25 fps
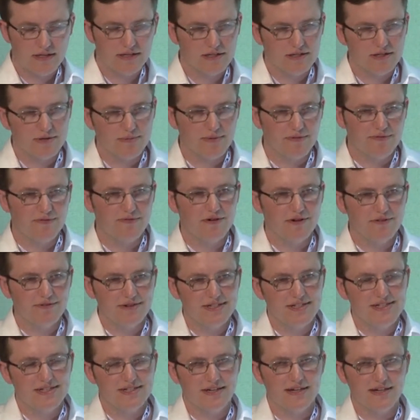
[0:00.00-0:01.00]
So before we
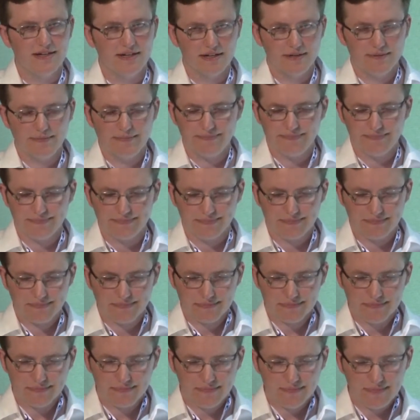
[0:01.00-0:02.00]
start,
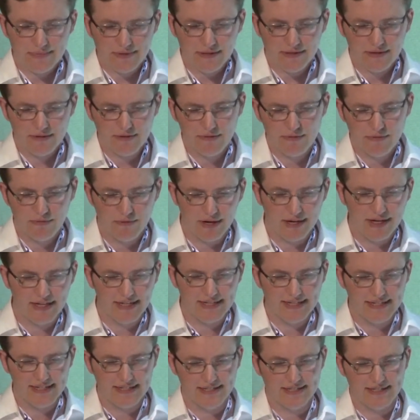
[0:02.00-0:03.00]
what
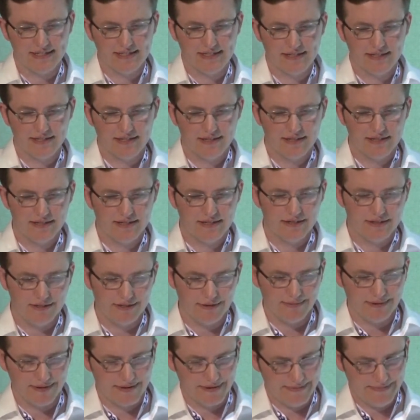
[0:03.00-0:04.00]
is
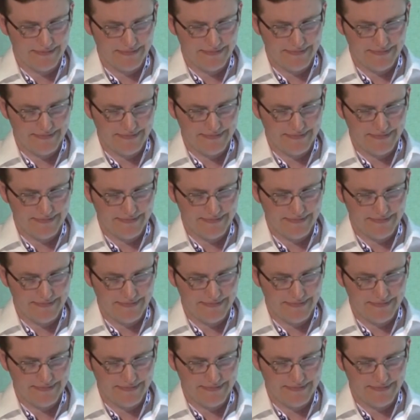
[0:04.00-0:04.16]
Uber?